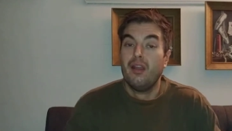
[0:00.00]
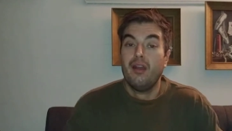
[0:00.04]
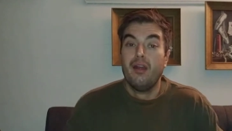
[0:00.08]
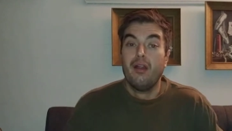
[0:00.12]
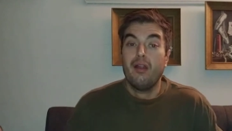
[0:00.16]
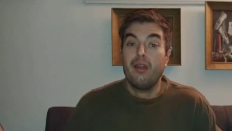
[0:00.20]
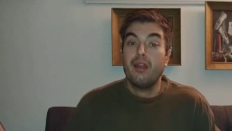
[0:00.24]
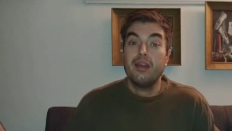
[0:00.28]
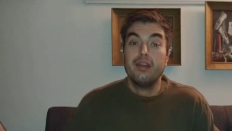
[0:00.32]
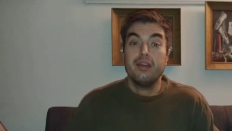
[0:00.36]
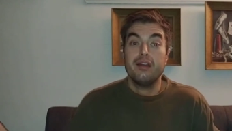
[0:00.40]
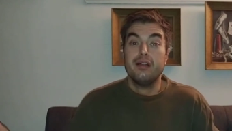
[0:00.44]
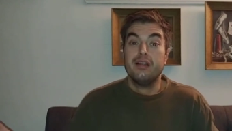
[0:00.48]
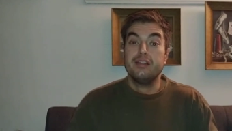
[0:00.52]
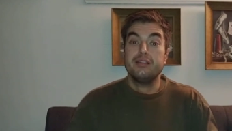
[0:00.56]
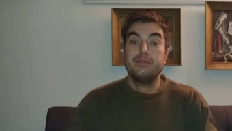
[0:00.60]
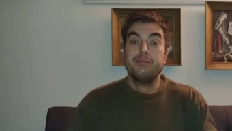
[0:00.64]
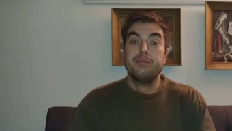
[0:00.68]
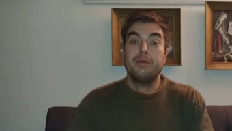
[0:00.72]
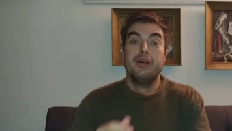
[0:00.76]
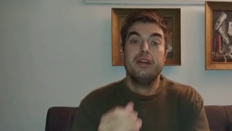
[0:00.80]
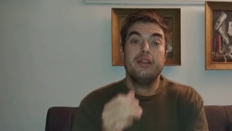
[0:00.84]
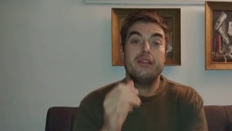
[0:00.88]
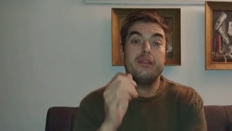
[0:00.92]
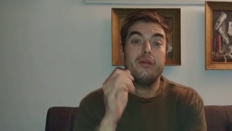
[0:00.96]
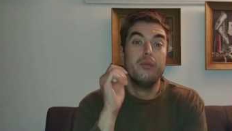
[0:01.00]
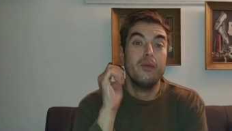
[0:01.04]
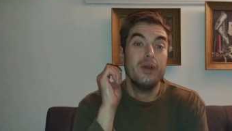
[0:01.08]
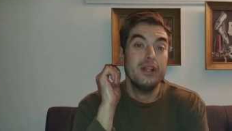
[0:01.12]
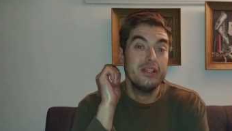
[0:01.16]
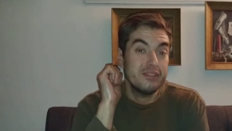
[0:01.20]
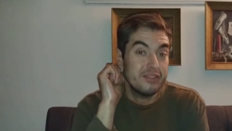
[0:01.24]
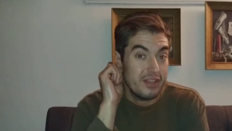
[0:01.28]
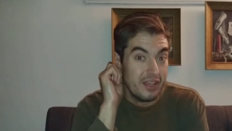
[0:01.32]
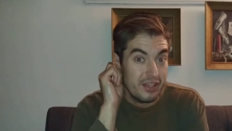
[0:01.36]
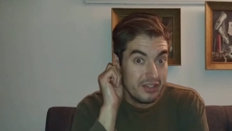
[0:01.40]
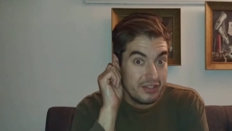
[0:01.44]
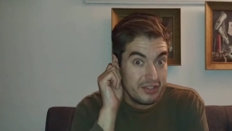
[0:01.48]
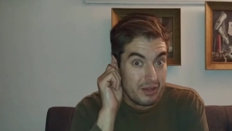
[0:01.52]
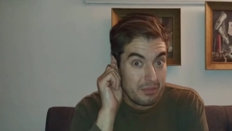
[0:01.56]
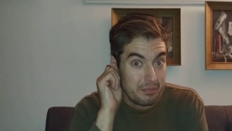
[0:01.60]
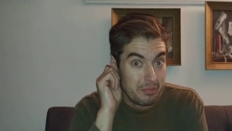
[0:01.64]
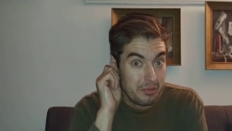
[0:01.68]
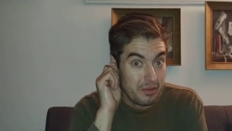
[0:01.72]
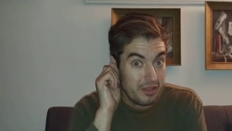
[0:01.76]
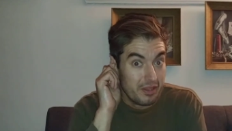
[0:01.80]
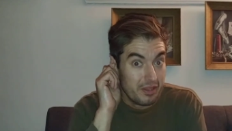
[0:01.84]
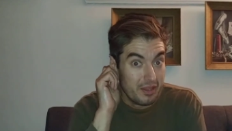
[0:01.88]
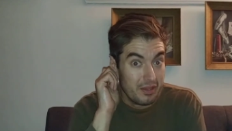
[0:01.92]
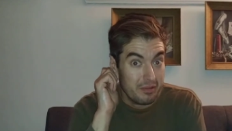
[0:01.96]
All right, let's play the Wednesday
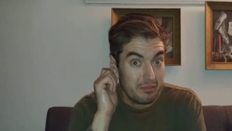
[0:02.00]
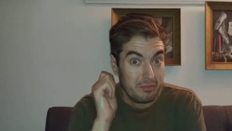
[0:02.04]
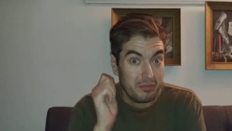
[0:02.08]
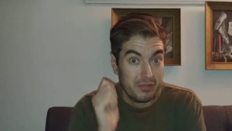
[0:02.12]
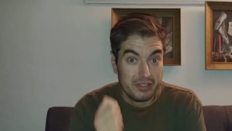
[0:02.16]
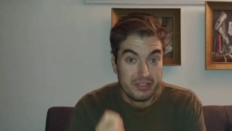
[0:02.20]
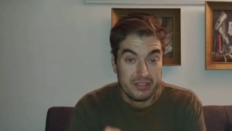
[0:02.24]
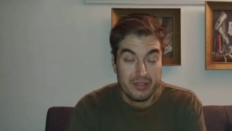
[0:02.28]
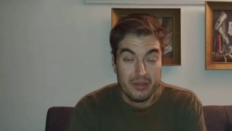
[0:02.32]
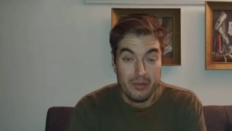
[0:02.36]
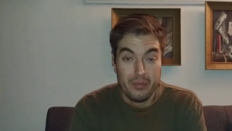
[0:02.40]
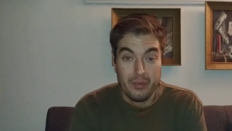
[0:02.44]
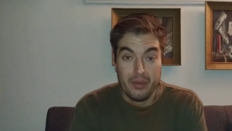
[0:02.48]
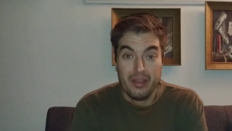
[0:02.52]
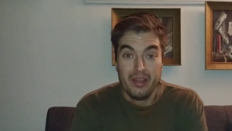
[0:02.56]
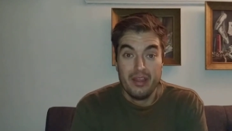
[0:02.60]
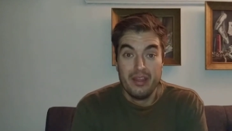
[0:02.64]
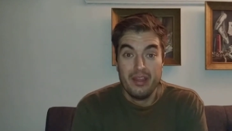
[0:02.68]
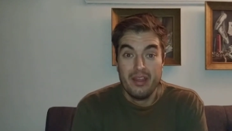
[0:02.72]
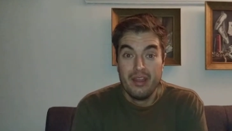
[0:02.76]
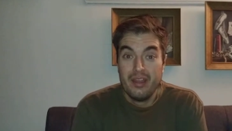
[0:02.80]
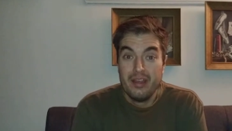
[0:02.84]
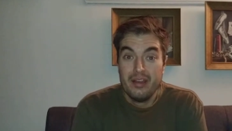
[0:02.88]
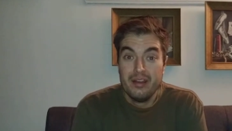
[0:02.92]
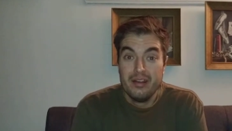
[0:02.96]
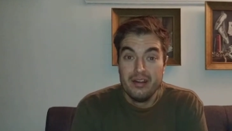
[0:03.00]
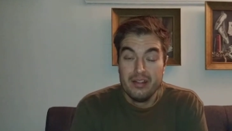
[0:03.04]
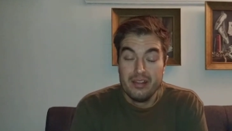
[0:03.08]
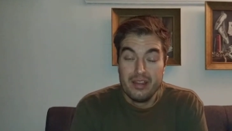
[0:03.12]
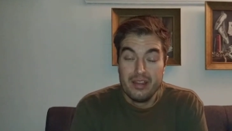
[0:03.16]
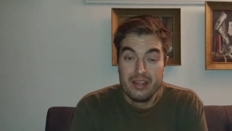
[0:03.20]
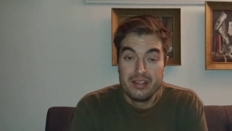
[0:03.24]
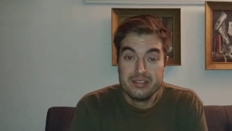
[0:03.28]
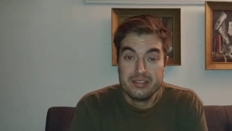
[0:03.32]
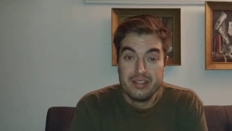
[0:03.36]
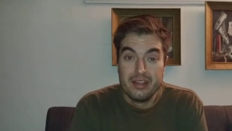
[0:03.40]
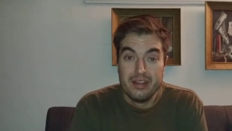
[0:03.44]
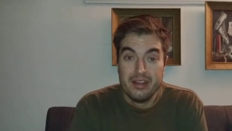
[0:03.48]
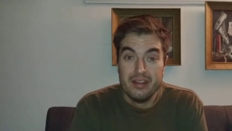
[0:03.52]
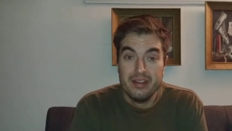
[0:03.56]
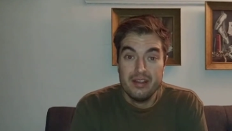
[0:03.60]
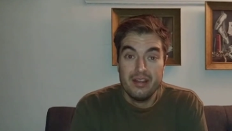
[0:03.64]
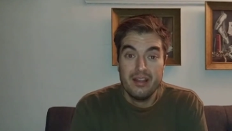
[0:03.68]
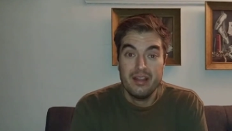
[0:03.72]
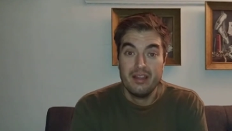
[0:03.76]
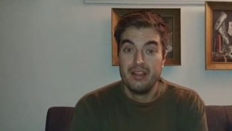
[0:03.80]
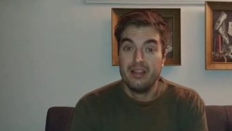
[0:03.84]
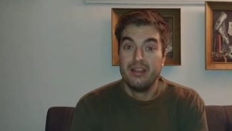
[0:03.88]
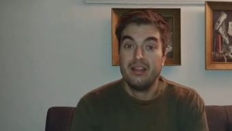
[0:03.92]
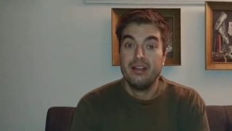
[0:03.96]
Jeopardy game. Let's do it. Alexa,
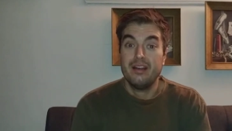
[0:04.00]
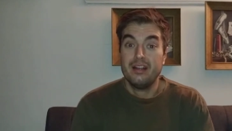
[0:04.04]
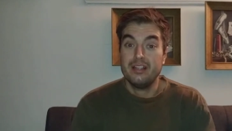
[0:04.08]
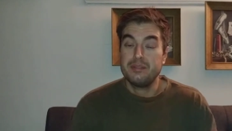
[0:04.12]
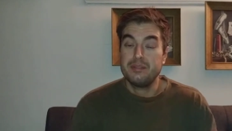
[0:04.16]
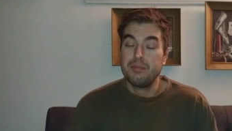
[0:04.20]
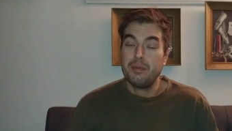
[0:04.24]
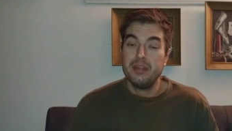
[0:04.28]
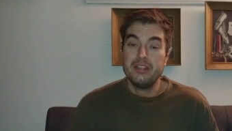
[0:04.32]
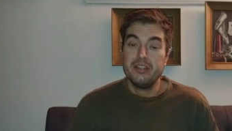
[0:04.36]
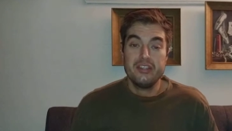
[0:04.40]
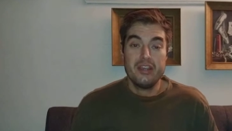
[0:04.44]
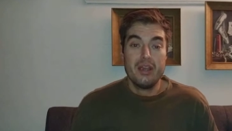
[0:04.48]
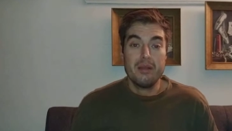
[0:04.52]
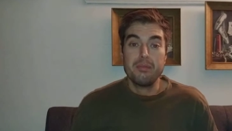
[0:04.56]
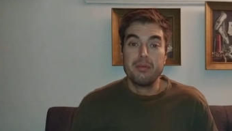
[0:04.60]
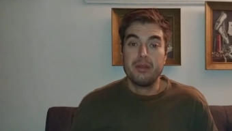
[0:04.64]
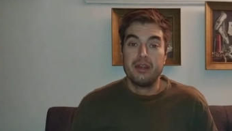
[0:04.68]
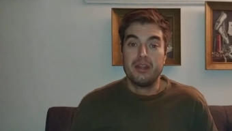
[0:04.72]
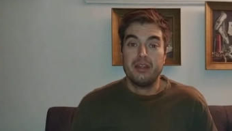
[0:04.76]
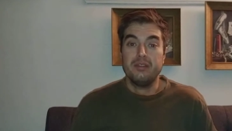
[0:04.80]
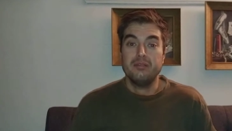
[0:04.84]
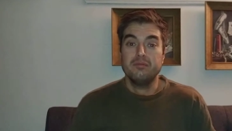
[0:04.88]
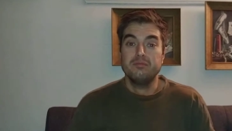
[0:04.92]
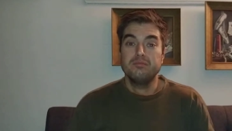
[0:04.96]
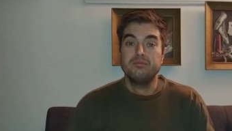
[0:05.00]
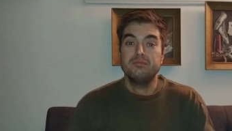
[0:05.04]
let's play Jeopardy.